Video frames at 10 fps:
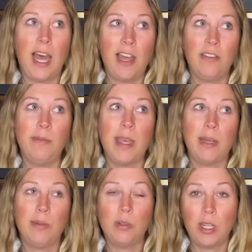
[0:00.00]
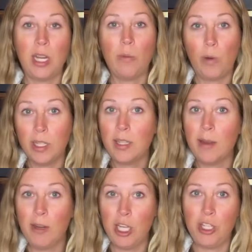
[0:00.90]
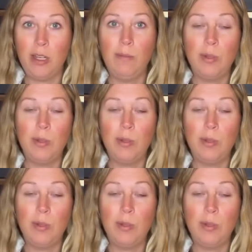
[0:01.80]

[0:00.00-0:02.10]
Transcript: I've made between, on one collaboration,